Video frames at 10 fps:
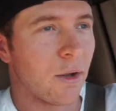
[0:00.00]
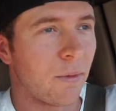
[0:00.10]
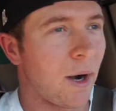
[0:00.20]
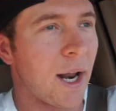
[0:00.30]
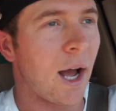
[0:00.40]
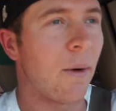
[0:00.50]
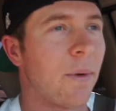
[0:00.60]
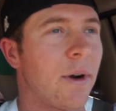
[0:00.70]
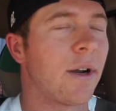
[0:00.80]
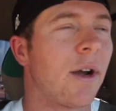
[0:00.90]
Right now
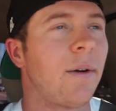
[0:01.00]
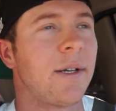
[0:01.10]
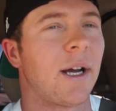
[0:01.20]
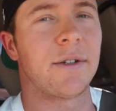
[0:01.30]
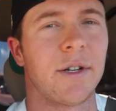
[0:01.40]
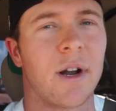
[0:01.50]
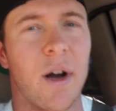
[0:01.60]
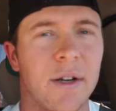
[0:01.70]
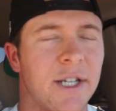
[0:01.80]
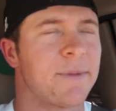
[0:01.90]
we're going down to her
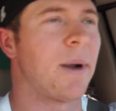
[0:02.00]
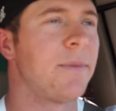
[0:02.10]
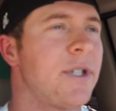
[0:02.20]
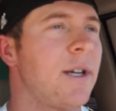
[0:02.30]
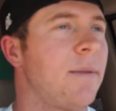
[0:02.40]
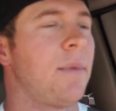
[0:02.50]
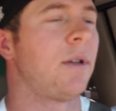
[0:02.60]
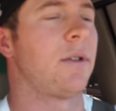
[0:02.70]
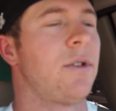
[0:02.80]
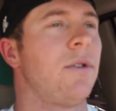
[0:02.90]
contest prep gym
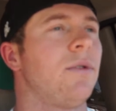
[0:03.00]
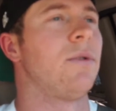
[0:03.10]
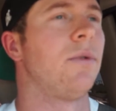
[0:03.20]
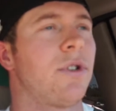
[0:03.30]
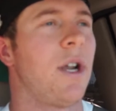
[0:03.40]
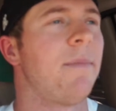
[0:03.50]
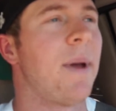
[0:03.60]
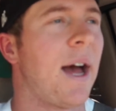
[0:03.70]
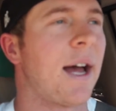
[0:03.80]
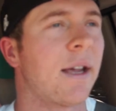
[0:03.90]
to train
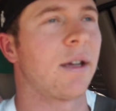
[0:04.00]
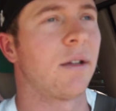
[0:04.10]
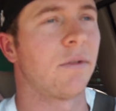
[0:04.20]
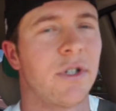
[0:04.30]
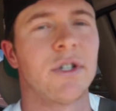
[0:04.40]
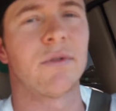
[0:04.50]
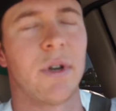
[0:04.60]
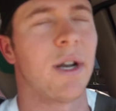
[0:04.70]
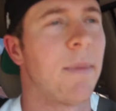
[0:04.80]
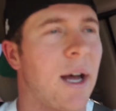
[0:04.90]
back. She's
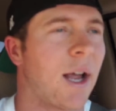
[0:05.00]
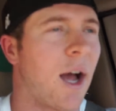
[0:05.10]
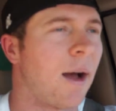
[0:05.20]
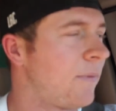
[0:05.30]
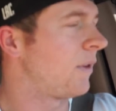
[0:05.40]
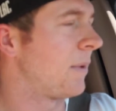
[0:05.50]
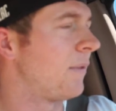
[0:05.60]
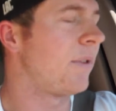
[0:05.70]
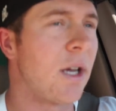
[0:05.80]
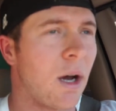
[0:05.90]
training back. I'm filming a
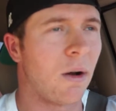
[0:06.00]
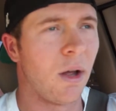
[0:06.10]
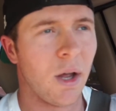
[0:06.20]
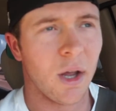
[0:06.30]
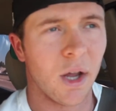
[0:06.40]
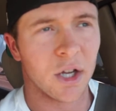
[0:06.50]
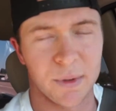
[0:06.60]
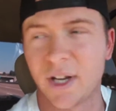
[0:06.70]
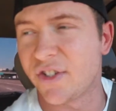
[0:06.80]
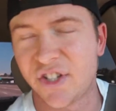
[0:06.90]
video. So
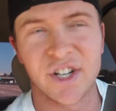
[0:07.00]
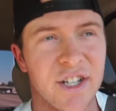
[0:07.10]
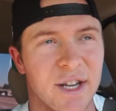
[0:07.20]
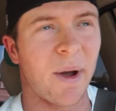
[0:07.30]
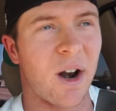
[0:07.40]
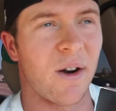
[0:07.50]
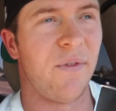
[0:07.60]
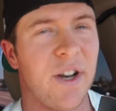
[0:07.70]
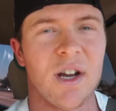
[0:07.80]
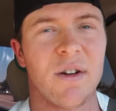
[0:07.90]
we're getting serious about our
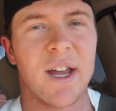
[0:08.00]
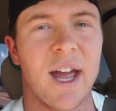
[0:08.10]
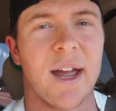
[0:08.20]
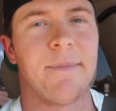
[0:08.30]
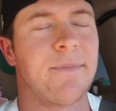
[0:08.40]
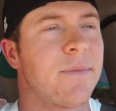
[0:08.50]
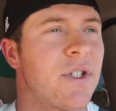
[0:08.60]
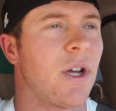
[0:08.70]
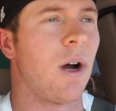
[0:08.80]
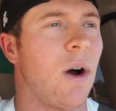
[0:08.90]
video game.
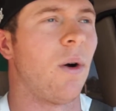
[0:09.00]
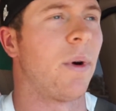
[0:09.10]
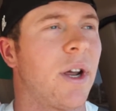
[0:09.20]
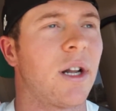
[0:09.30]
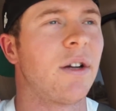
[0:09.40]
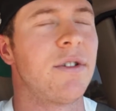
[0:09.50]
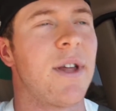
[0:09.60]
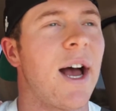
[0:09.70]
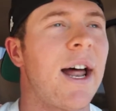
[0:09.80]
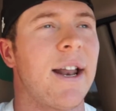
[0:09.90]
So we're gonna go do
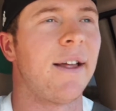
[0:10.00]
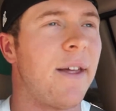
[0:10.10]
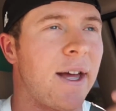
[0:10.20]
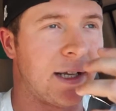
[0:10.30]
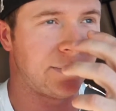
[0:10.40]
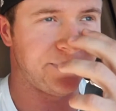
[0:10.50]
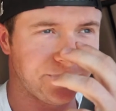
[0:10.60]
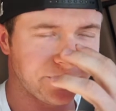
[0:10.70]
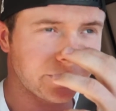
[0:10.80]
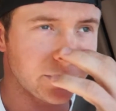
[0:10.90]
that, and
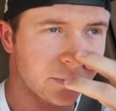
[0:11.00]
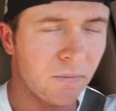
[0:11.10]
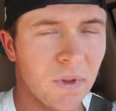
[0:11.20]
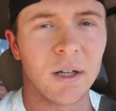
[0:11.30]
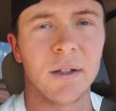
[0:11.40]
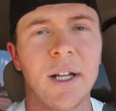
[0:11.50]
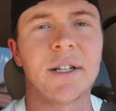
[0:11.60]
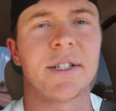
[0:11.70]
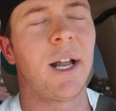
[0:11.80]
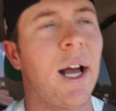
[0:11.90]
then
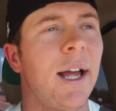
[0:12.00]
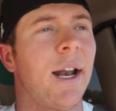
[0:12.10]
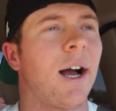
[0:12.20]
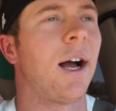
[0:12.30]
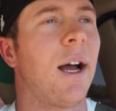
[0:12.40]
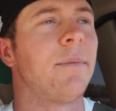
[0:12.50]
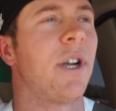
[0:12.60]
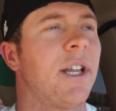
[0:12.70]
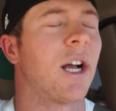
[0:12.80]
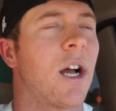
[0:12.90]
later tonight I'm
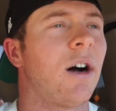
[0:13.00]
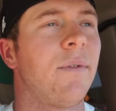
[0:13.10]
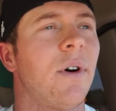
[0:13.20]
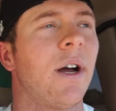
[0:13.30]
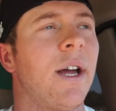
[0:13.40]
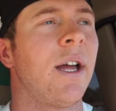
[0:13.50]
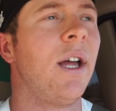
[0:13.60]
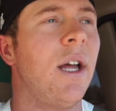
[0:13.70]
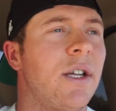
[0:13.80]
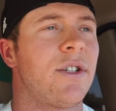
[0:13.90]
training a convoy.
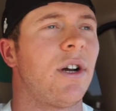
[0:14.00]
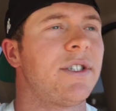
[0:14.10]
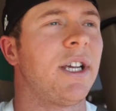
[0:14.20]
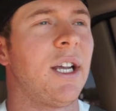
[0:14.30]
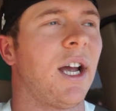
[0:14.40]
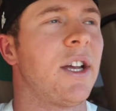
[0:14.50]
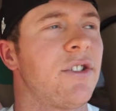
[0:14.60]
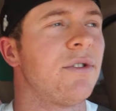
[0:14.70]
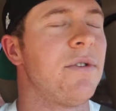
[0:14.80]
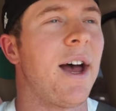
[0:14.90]
So I'll take you guys
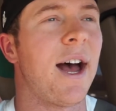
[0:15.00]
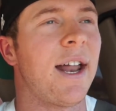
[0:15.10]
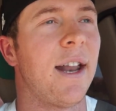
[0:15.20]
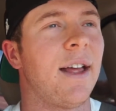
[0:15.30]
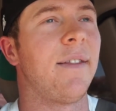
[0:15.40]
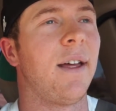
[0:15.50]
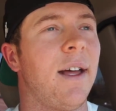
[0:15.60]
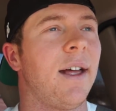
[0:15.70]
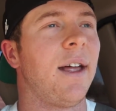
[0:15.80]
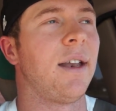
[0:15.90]
through that. And
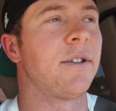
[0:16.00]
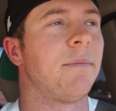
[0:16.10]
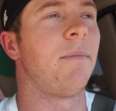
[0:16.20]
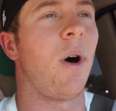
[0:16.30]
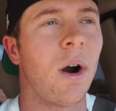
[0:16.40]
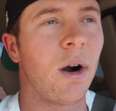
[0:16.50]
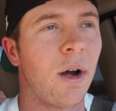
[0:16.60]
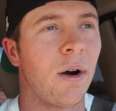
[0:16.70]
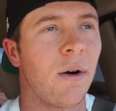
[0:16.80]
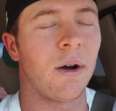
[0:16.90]
then
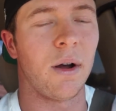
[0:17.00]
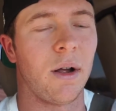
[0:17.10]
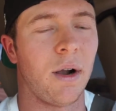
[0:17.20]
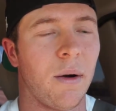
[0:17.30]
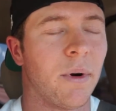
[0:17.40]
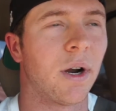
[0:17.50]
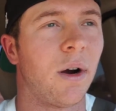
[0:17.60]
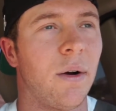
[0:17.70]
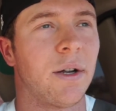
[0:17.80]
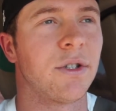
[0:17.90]
tomorrow we're
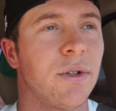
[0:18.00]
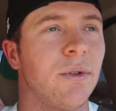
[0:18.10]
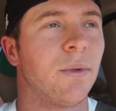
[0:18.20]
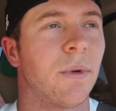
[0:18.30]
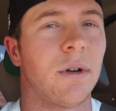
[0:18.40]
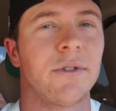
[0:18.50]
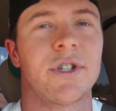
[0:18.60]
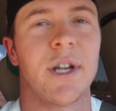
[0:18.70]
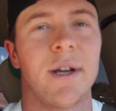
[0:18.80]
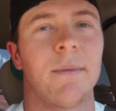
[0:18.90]
going to World
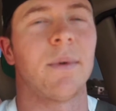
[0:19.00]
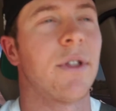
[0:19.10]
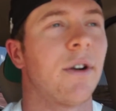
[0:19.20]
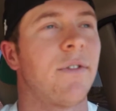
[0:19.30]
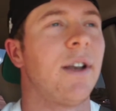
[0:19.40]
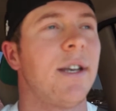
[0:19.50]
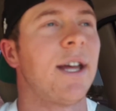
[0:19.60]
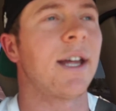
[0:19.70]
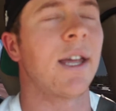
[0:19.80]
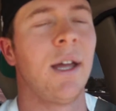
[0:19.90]
Gym with our friend
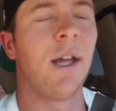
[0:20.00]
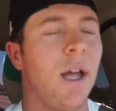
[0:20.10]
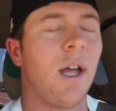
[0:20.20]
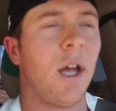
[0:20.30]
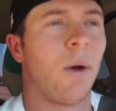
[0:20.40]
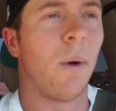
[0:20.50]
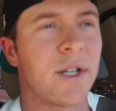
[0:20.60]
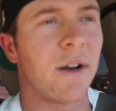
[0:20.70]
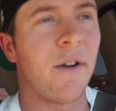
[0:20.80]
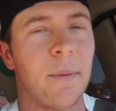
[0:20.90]
Nick,
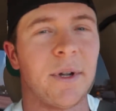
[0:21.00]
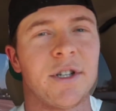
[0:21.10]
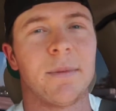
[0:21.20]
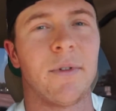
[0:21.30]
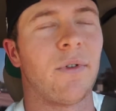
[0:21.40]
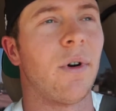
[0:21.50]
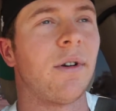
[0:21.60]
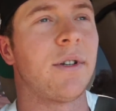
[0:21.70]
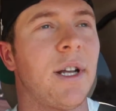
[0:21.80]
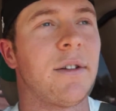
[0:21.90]
which I've never been to
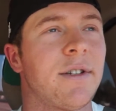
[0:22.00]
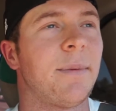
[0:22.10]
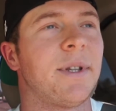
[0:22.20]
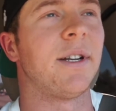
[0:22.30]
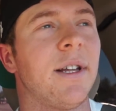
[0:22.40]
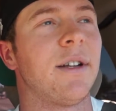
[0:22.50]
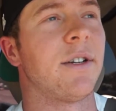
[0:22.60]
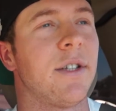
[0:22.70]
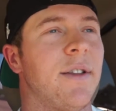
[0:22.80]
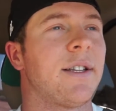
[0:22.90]
before. Taylor's never been there either,
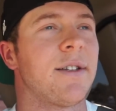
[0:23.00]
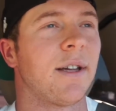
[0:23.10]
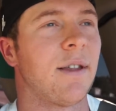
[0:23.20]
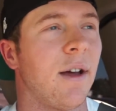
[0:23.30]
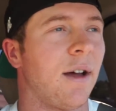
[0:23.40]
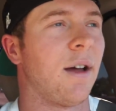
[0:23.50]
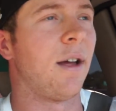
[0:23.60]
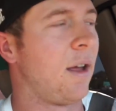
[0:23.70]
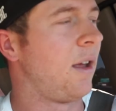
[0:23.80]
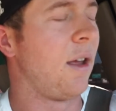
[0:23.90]
and that's like the
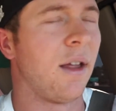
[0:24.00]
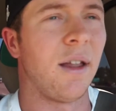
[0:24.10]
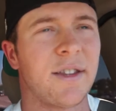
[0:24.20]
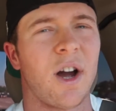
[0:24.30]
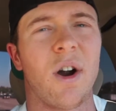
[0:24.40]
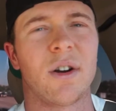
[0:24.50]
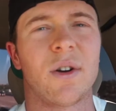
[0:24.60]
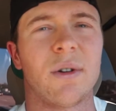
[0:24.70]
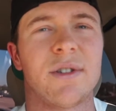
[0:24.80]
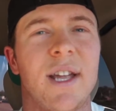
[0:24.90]
like the
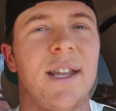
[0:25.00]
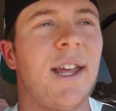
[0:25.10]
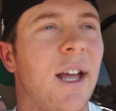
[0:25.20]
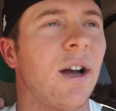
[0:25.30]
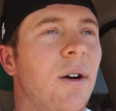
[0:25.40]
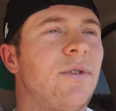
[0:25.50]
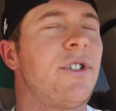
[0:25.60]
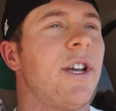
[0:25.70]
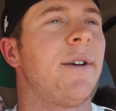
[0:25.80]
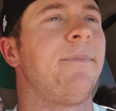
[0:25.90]
hardcore San Diego
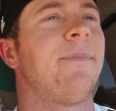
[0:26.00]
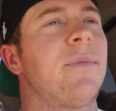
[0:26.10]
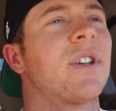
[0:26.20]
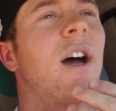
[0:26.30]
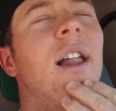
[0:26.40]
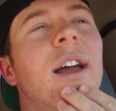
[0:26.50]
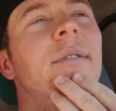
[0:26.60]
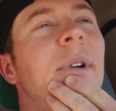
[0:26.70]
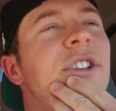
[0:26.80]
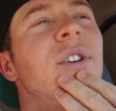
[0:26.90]
gym. It's kind of like
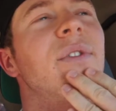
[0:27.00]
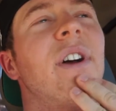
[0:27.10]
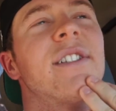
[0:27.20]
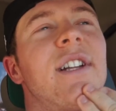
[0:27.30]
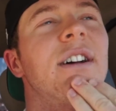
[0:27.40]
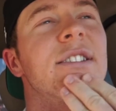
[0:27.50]
Metroflex style.